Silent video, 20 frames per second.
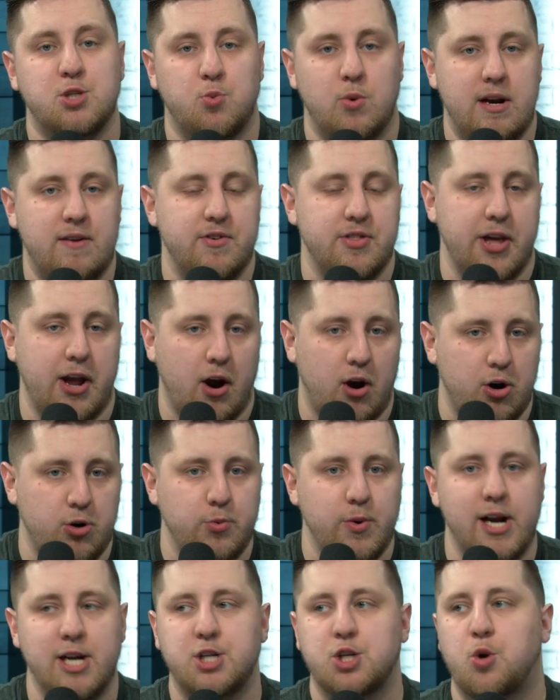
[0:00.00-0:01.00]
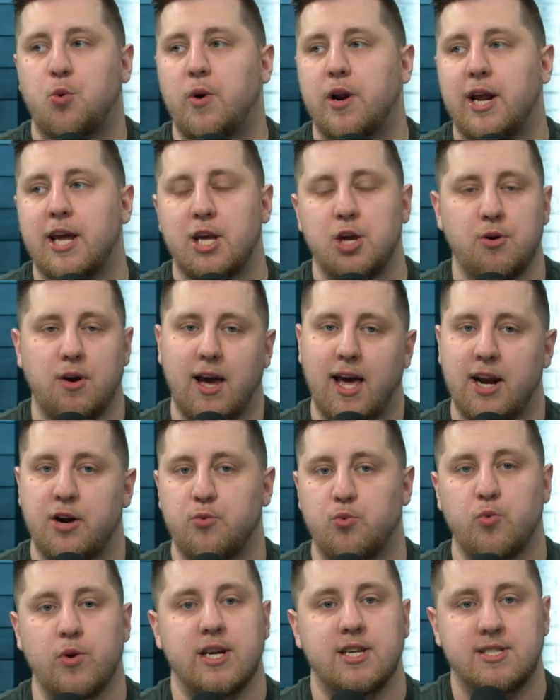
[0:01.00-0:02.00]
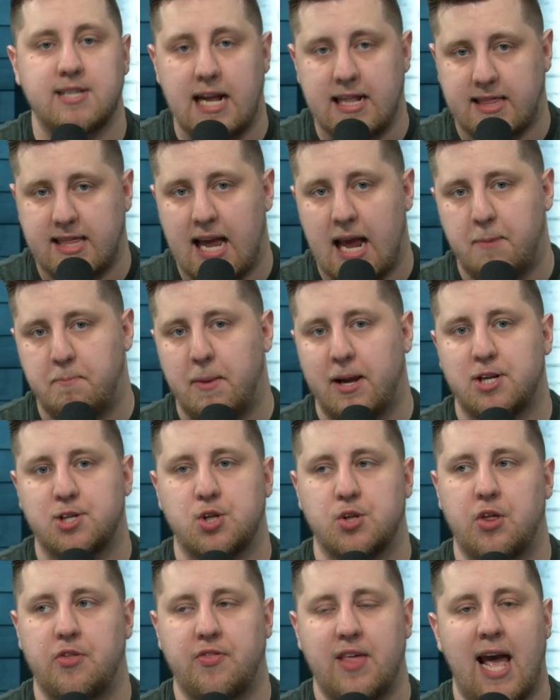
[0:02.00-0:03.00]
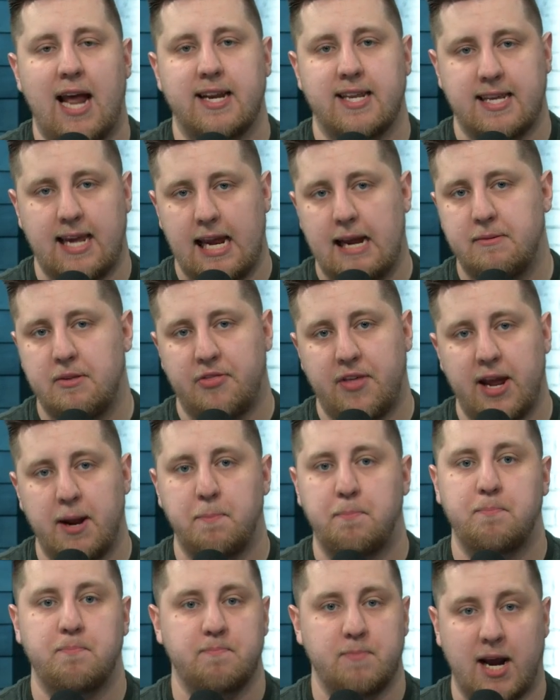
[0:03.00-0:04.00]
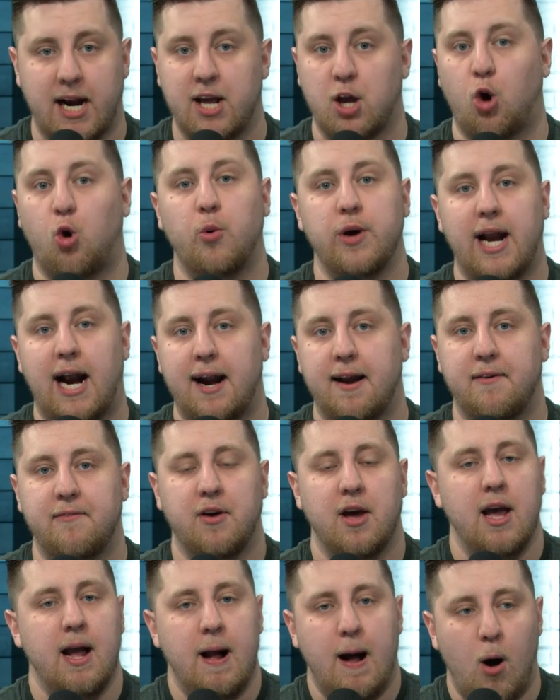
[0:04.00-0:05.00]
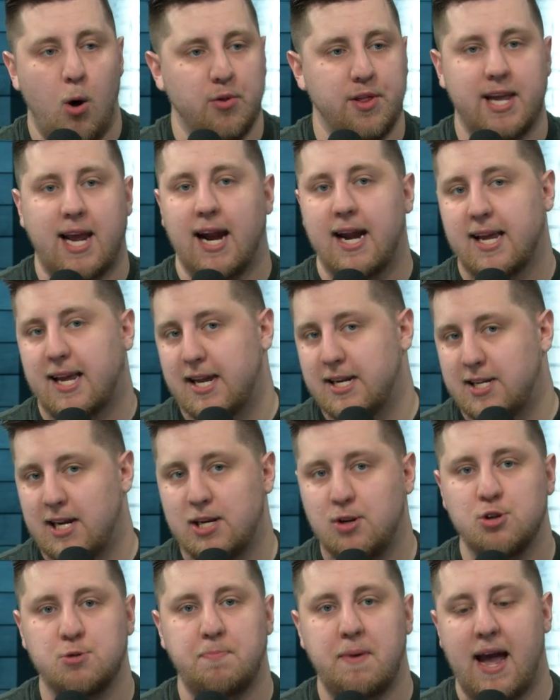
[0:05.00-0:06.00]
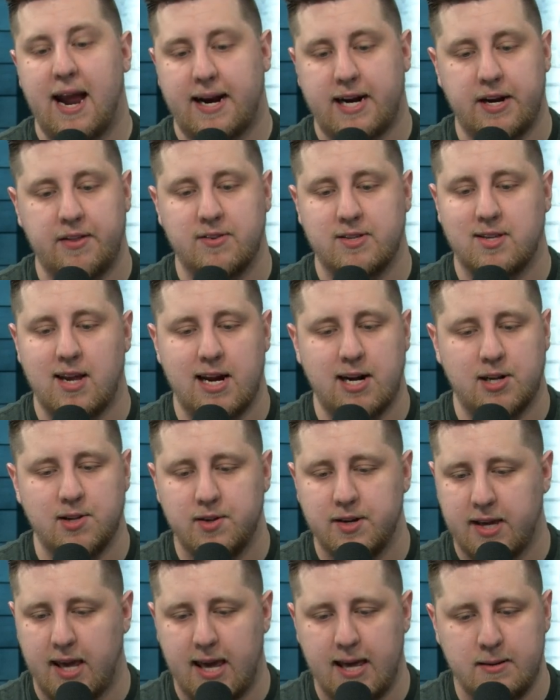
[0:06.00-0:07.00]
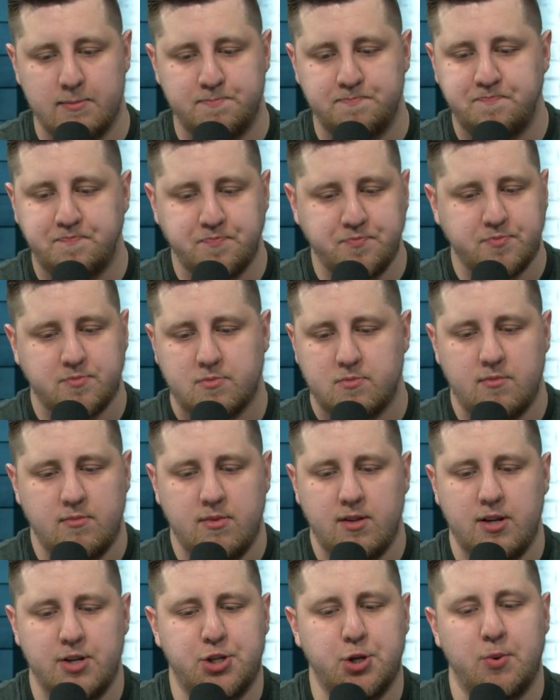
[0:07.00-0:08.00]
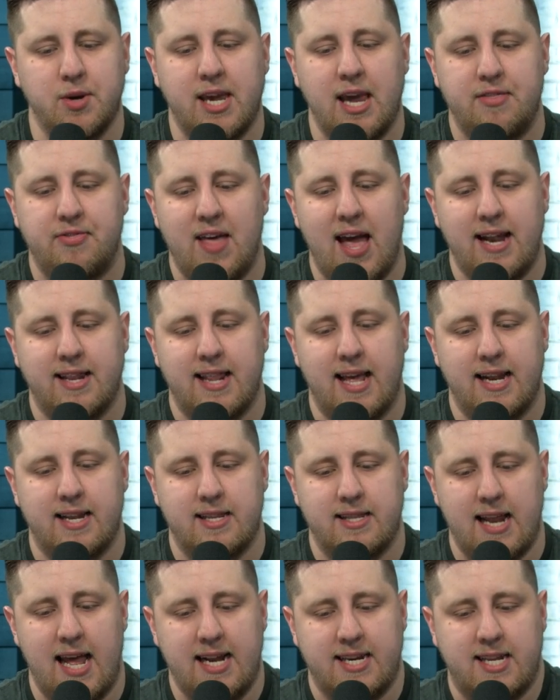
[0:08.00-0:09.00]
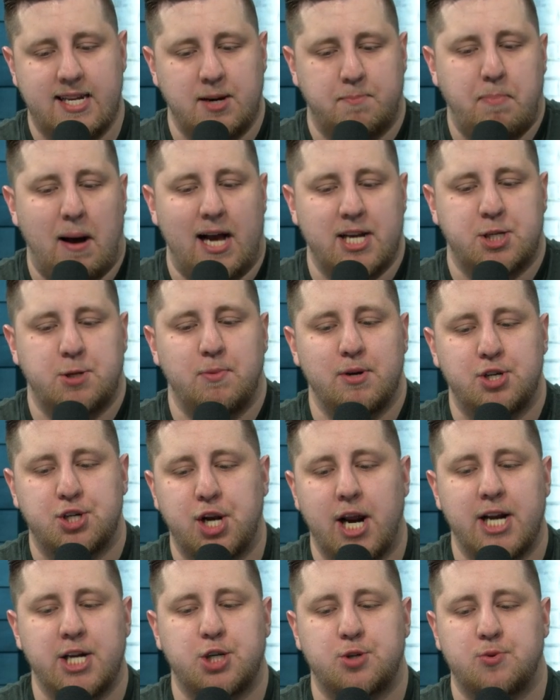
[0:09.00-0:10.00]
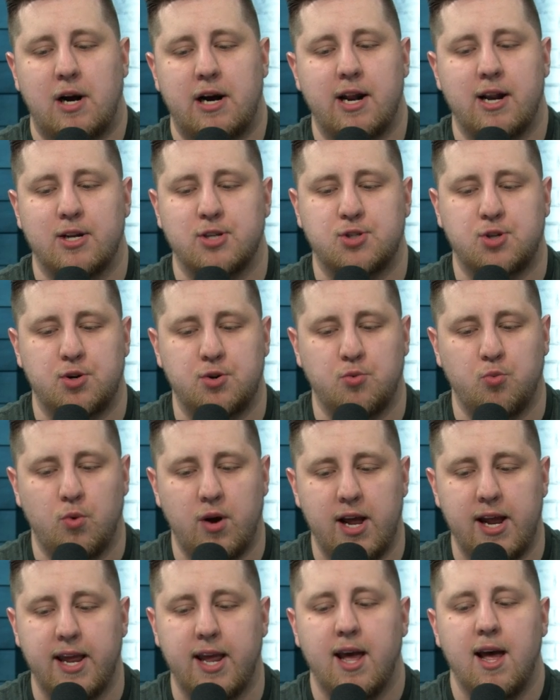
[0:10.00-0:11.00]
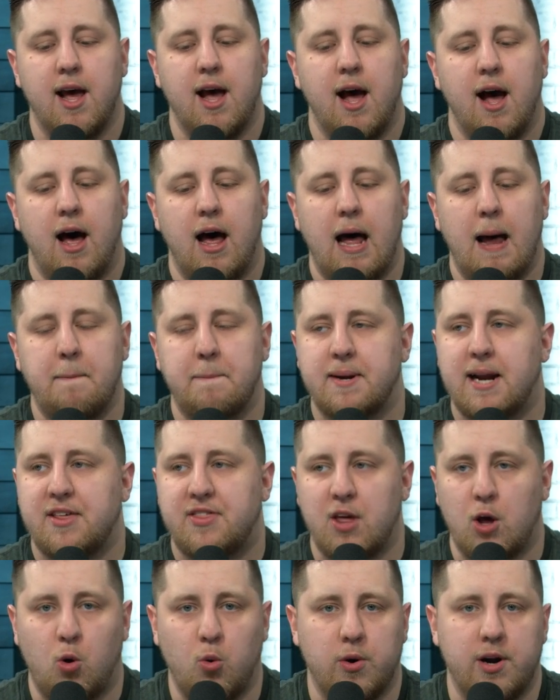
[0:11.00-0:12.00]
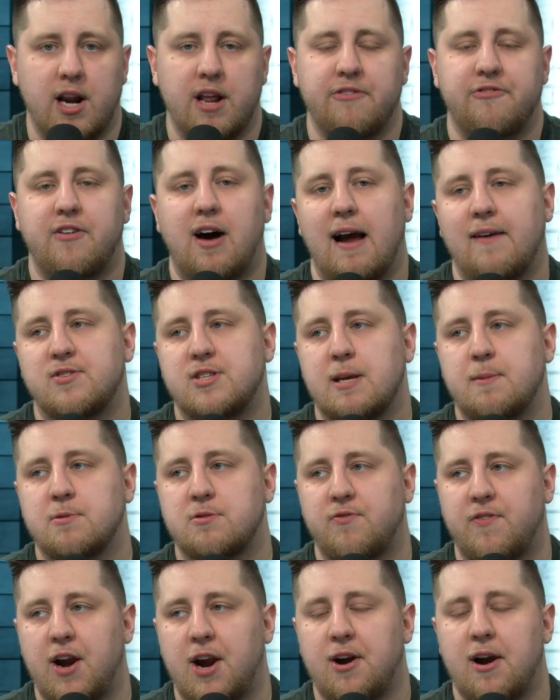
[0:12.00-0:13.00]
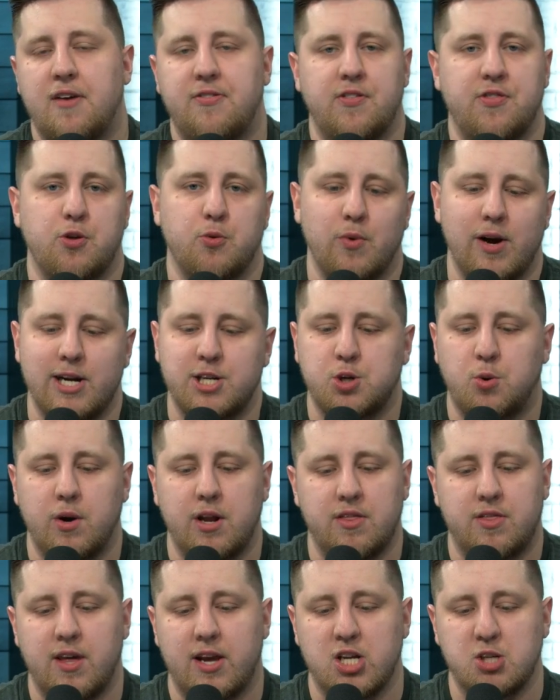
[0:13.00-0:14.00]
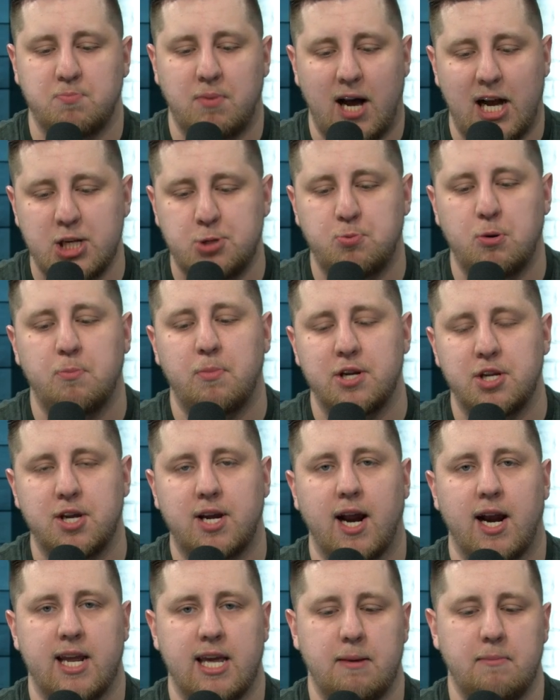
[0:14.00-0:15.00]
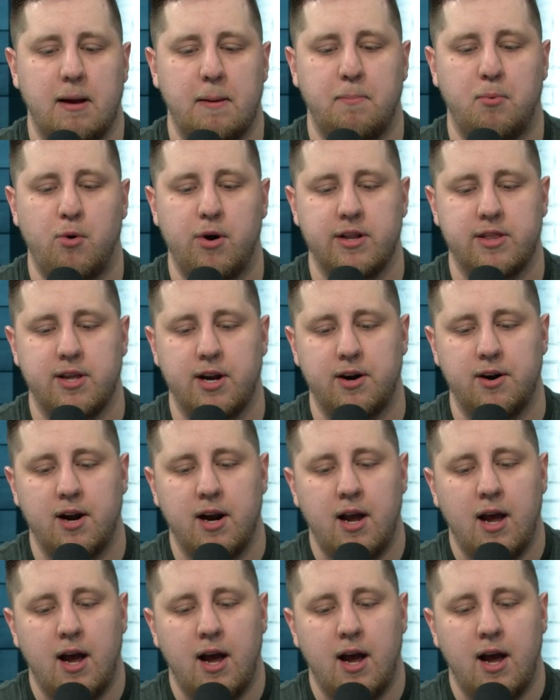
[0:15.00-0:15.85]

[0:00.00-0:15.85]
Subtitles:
whenever they are rage quitting, you can kind of reset that, make sure that that game that they kind of quit out of only kind of continues back into the cycle again. So again, that can possibly change around in a certain way, but I think 1 out of 5 seems fair. I think the rage quitting thing is possible, but you kind of get my point there.